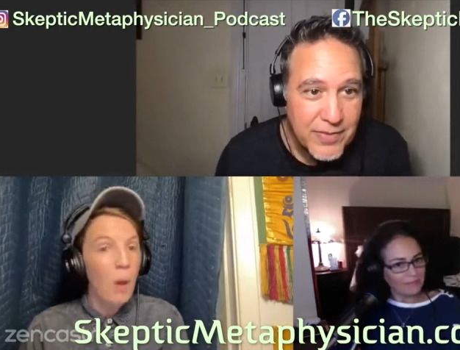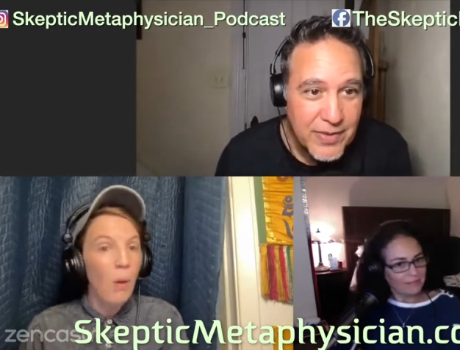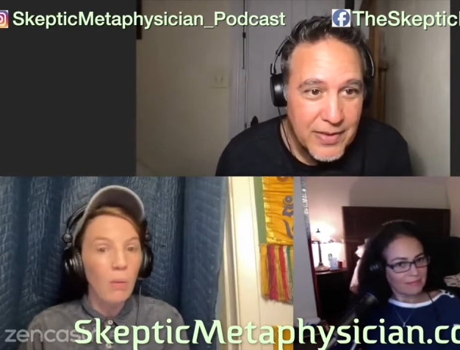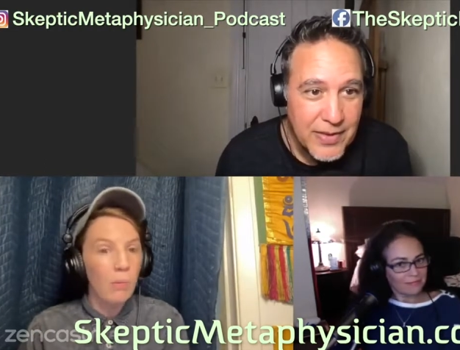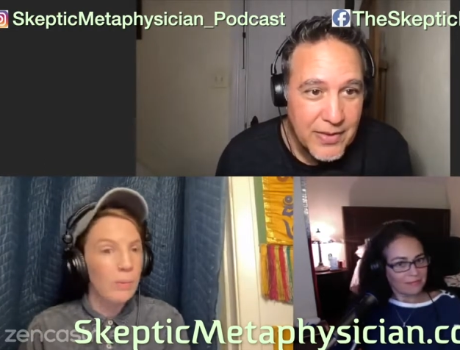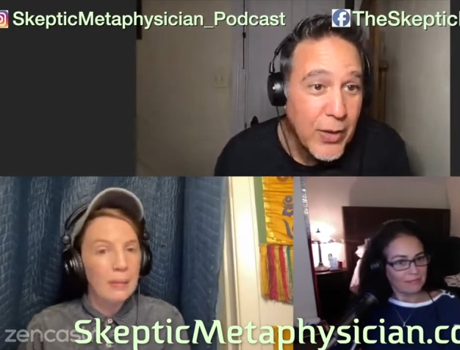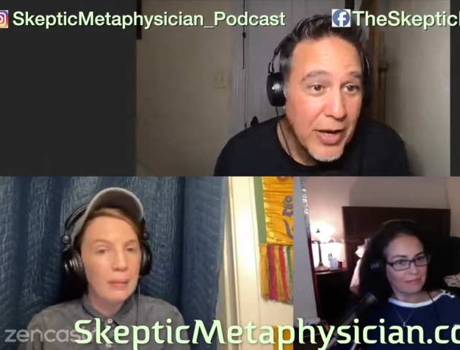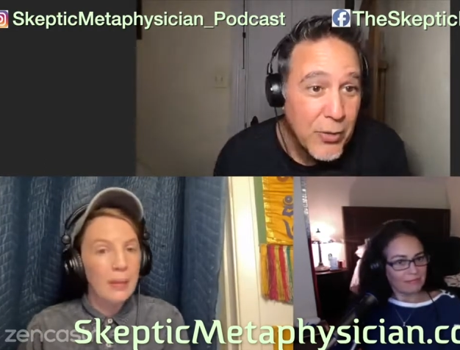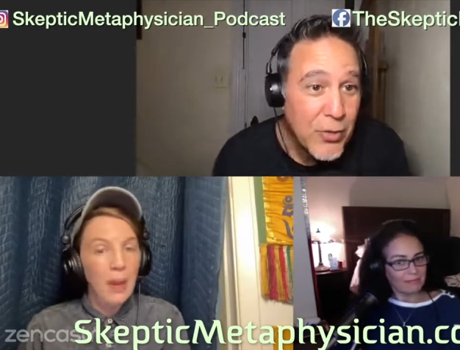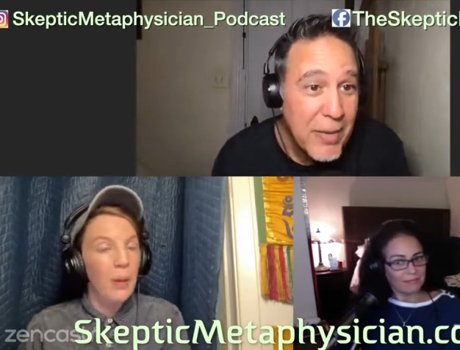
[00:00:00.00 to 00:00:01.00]
Speaker 1: No.
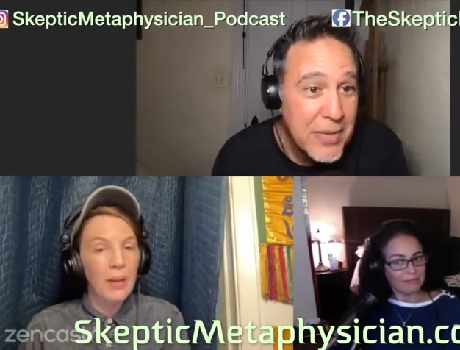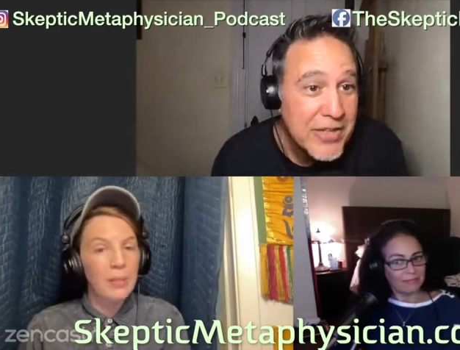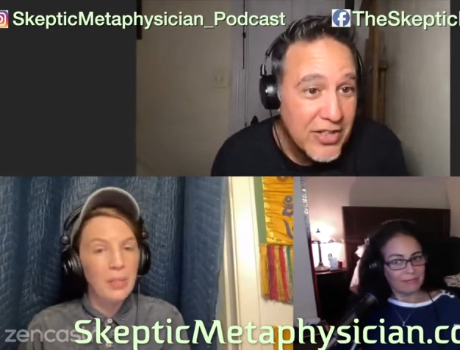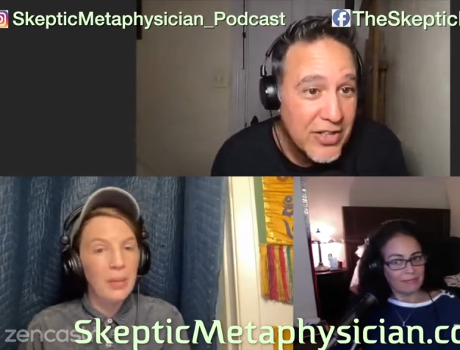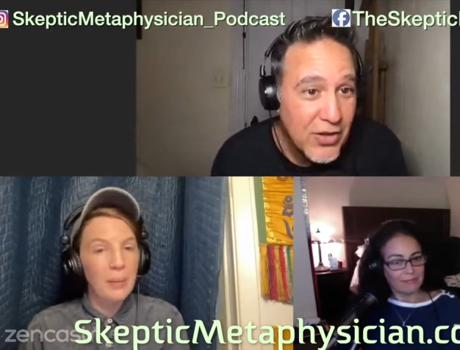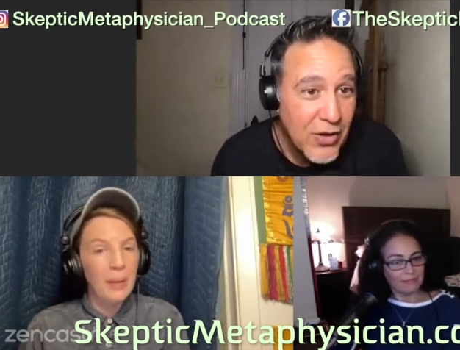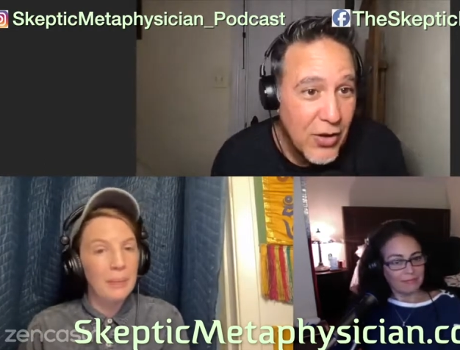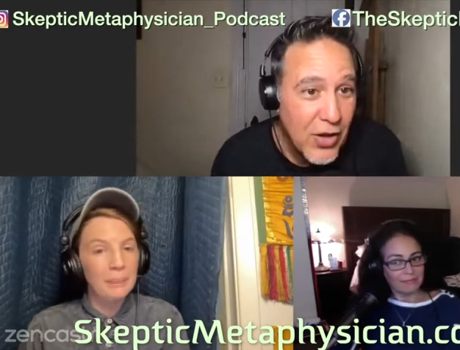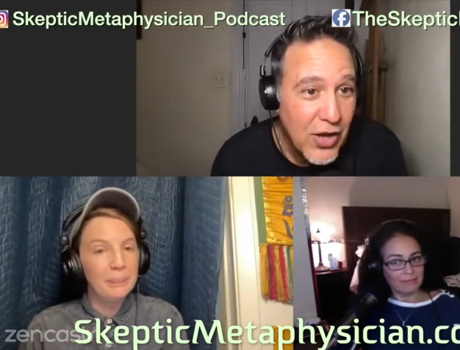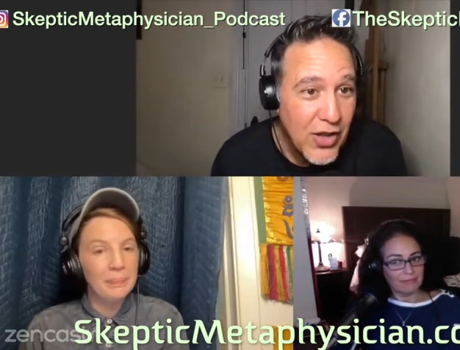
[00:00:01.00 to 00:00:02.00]
Okay. No, actually, it, I'm
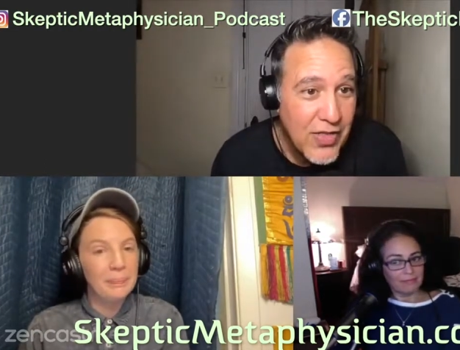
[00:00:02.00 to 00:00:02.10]
not.